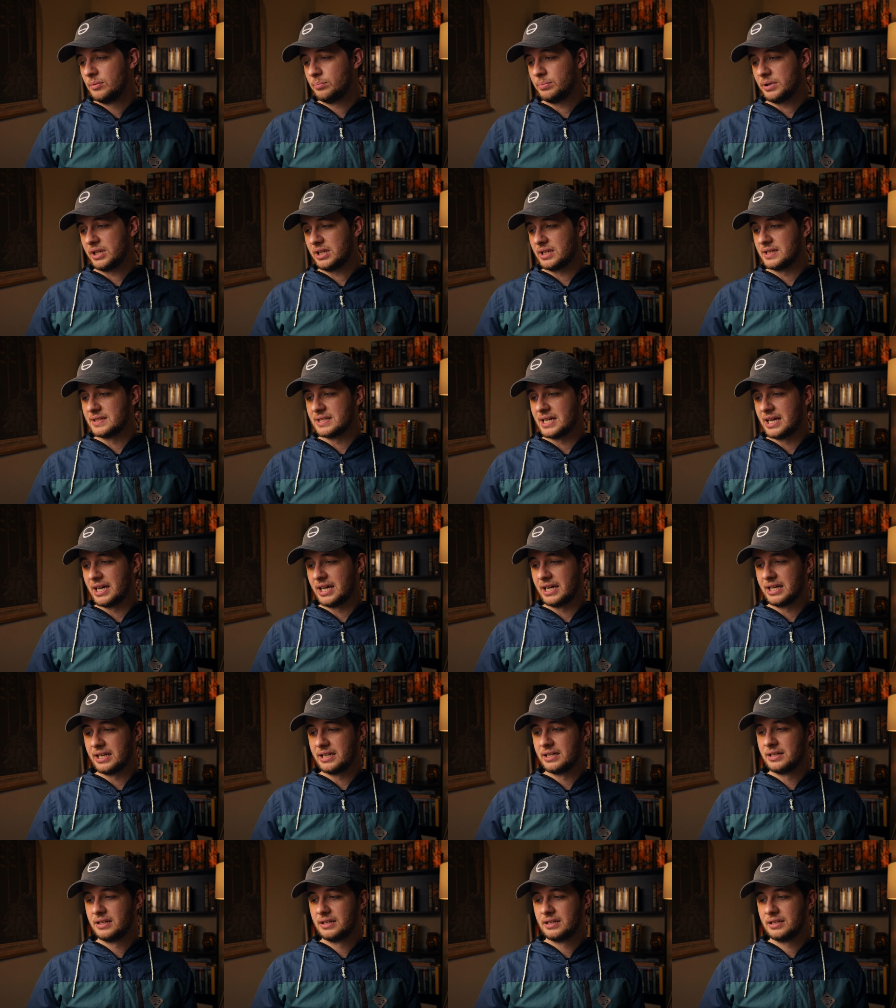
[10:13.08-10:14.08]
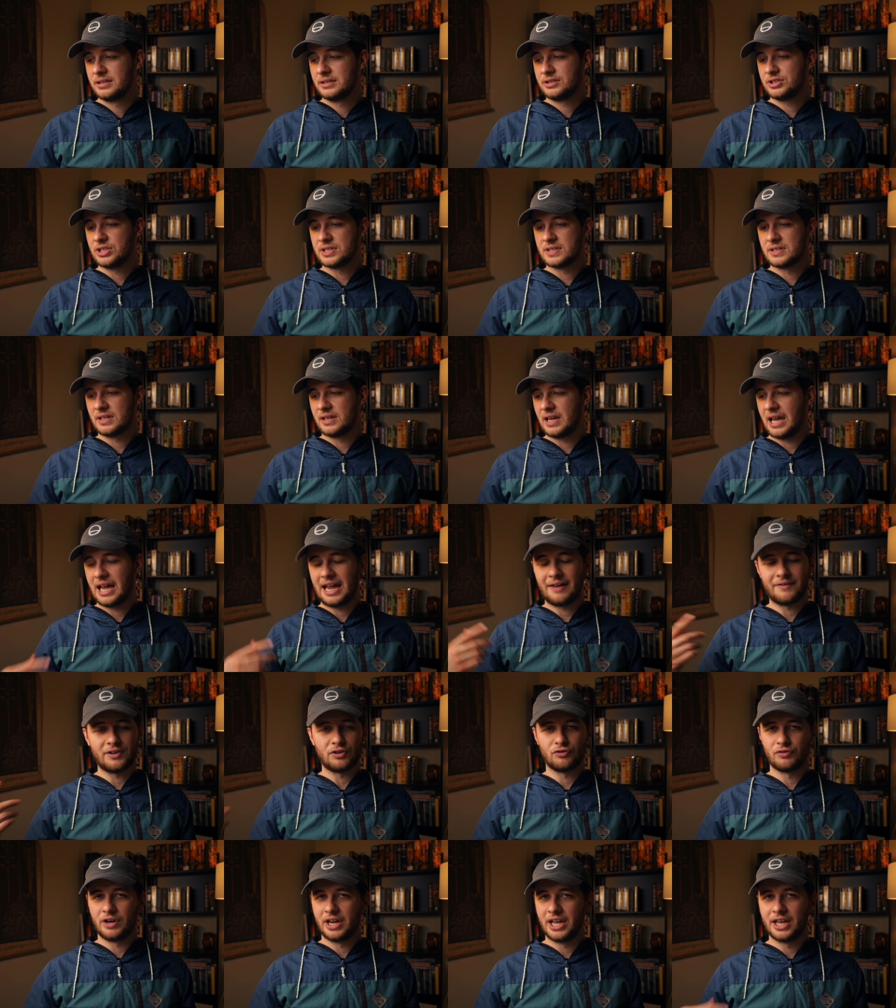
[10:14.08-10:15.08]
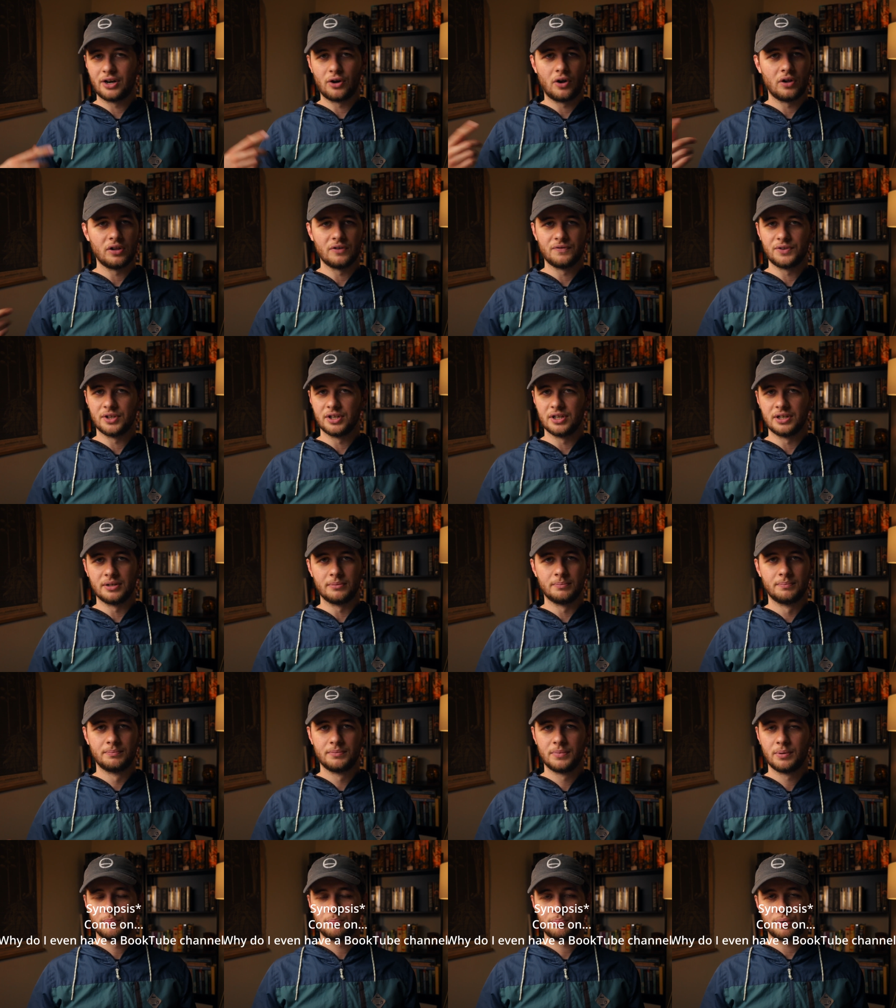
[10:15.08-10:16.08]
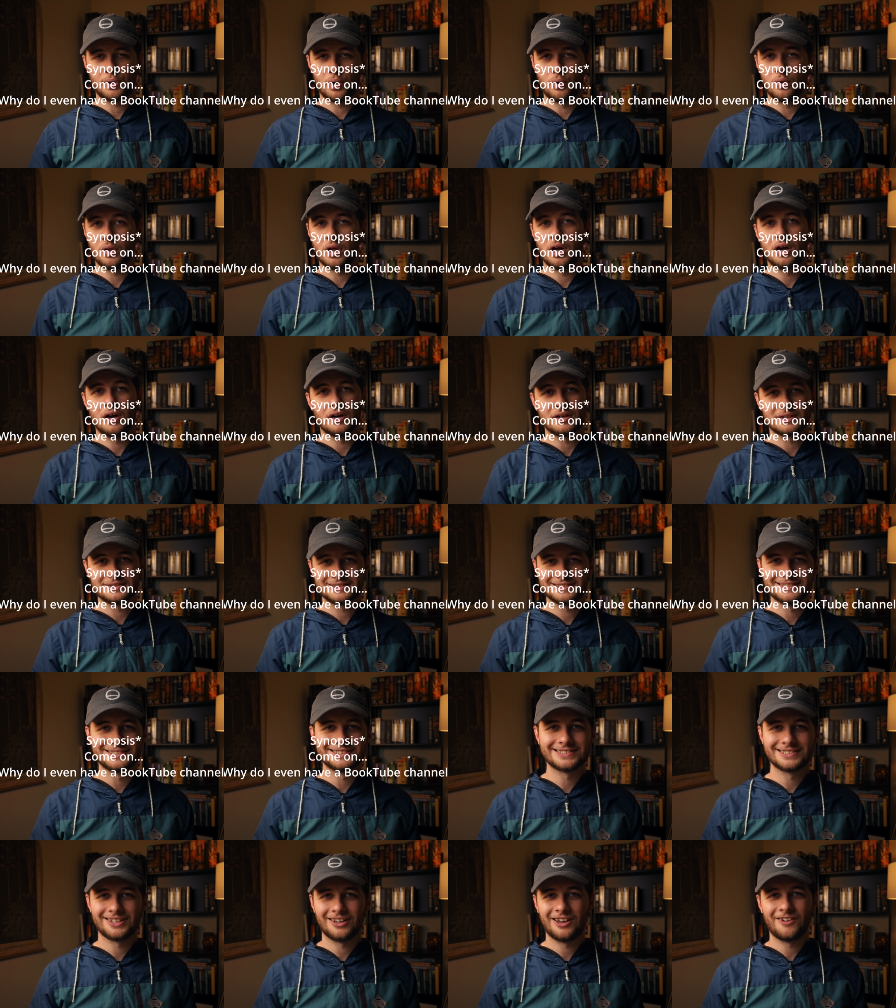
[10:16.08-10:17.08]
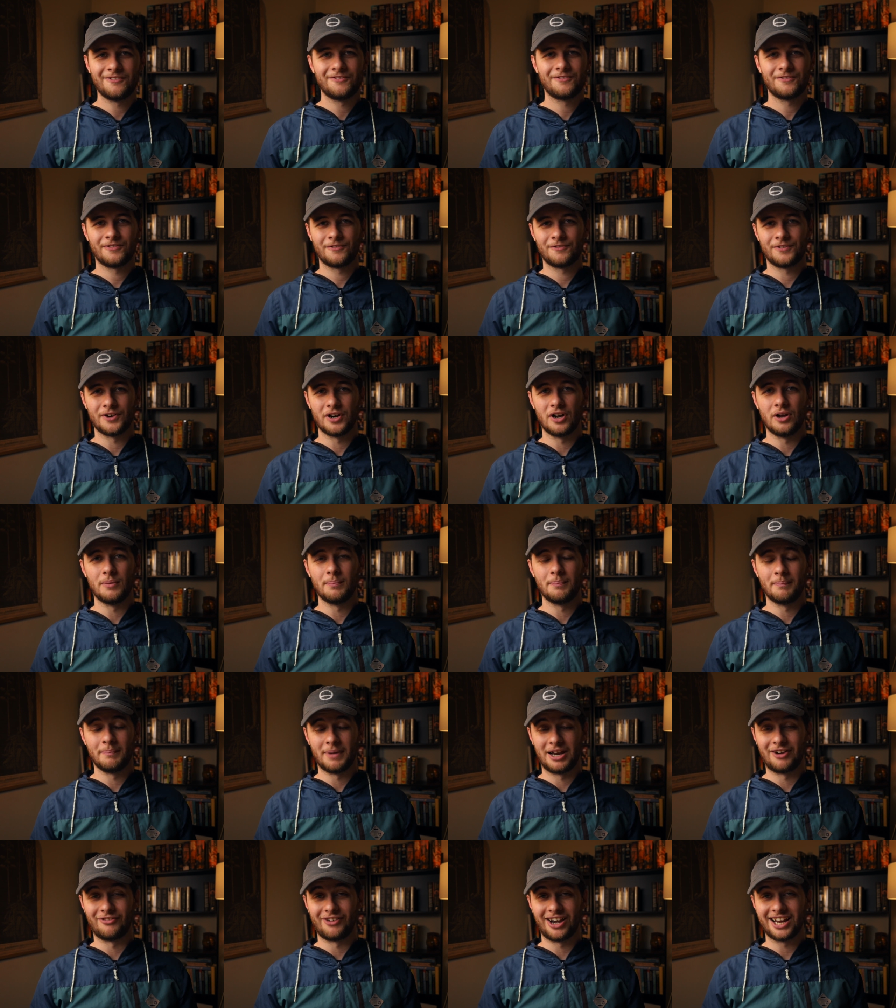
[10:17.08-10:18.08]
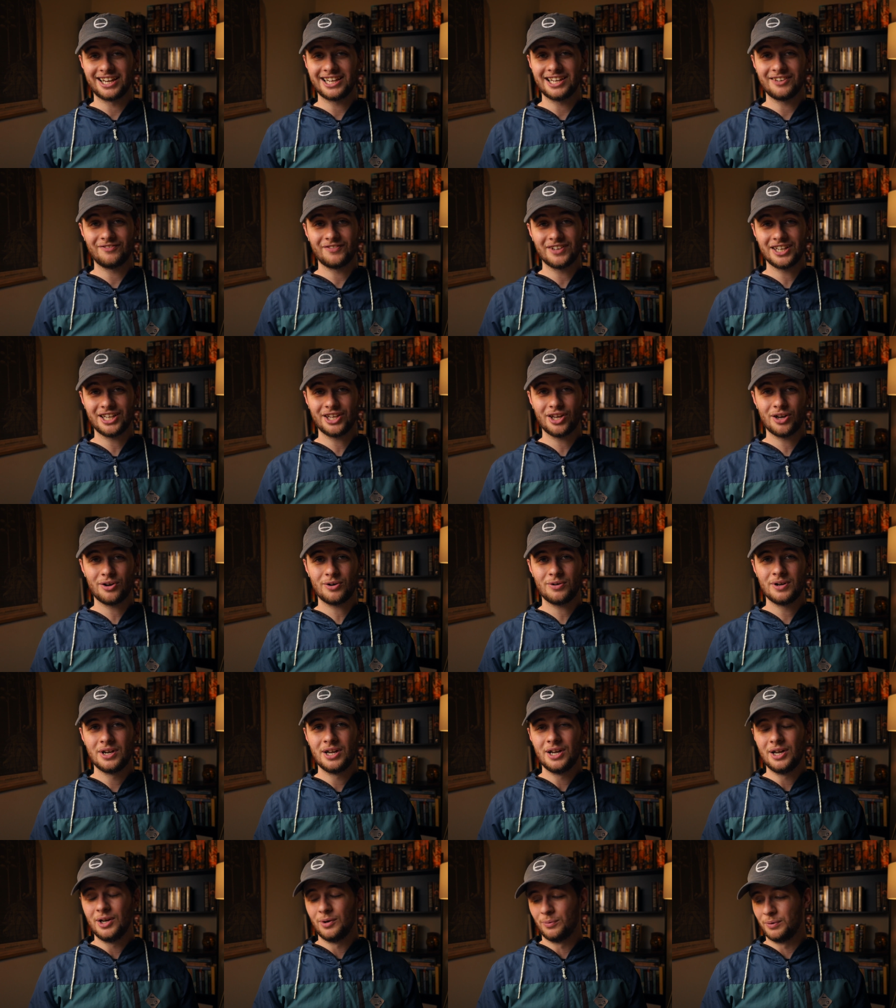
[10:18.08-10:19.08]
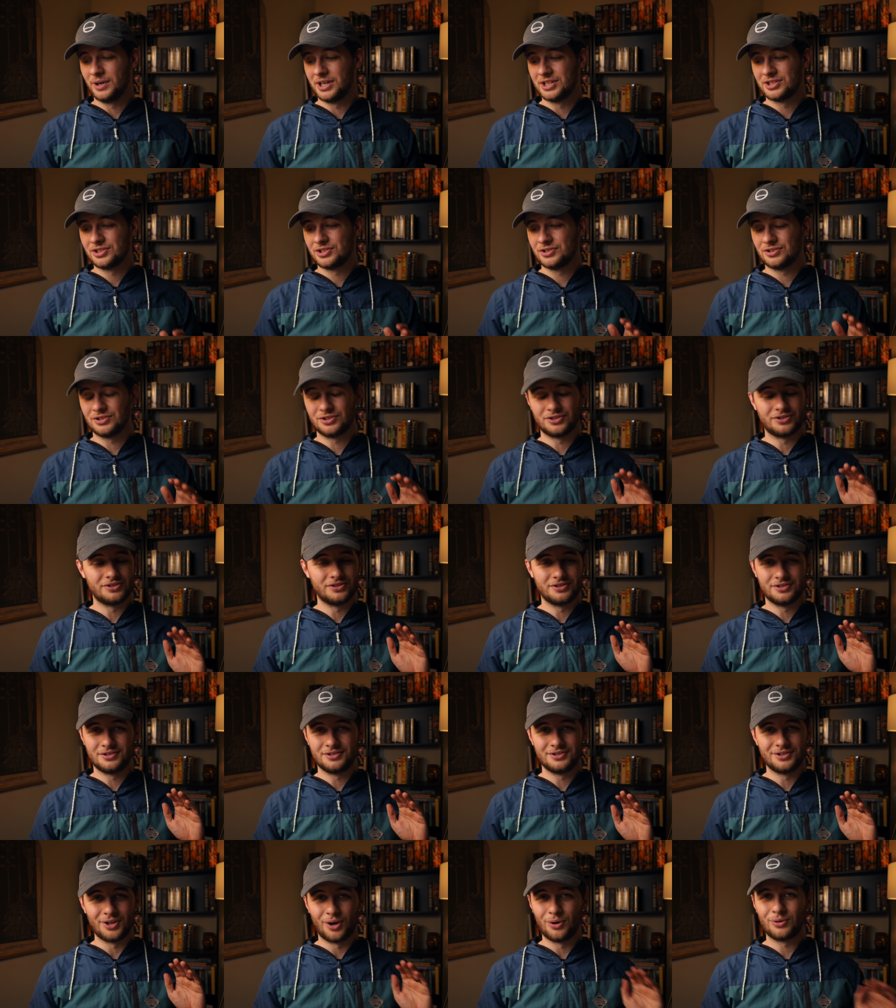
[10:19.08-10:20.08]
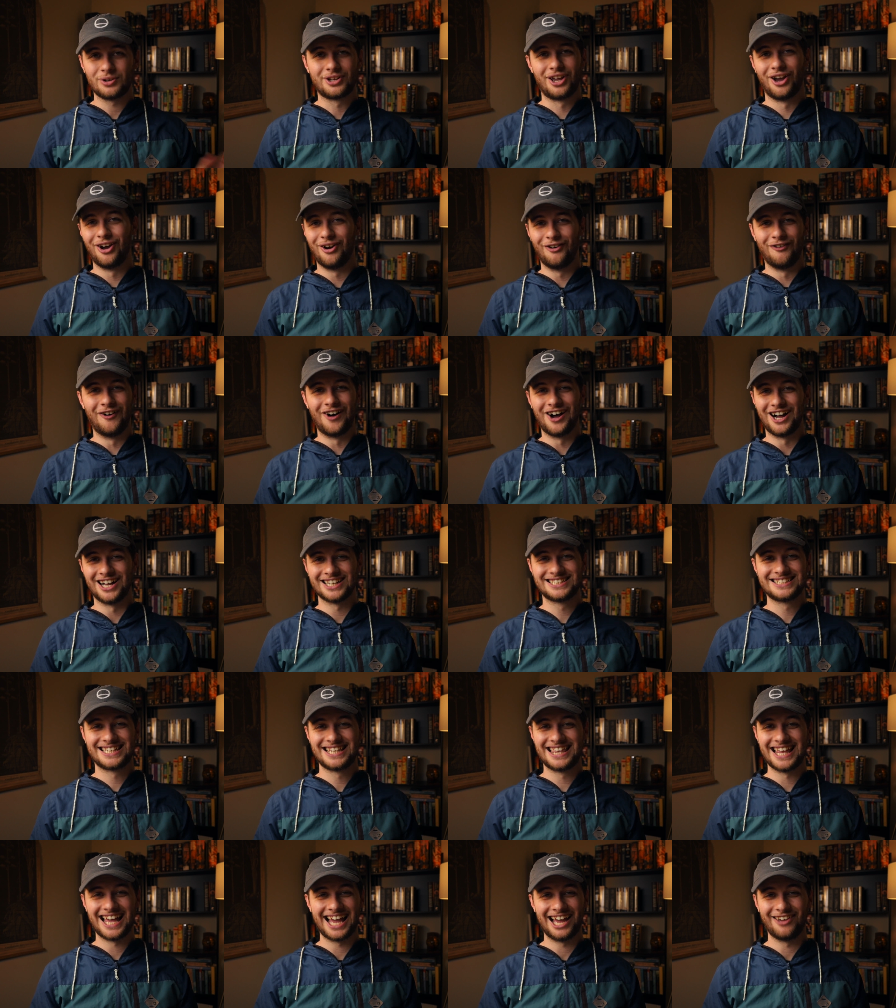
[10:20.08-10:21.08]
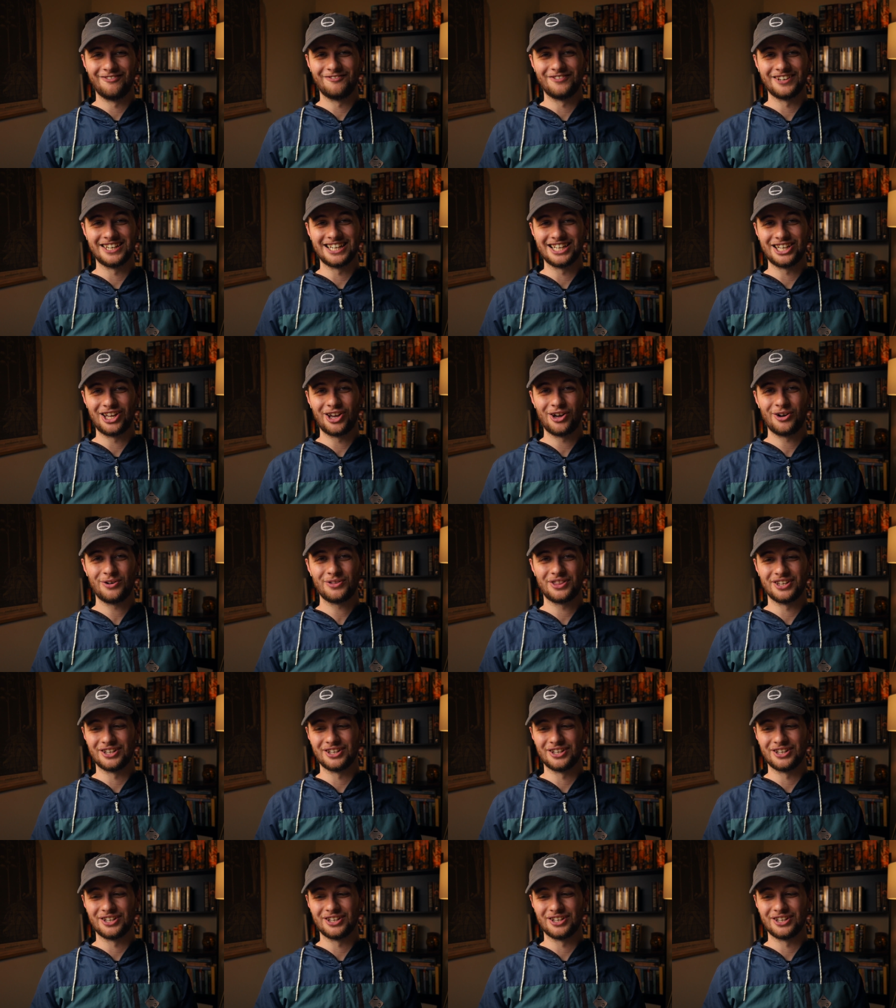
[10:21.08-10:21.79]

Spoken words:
because I, just having read all of the prologues and stuff from my ranking video, which, don't go watch that video.